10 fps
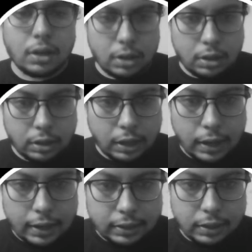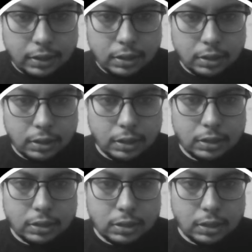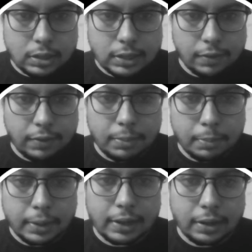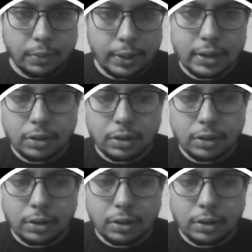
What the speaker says: okay, I think it's 7 million, right?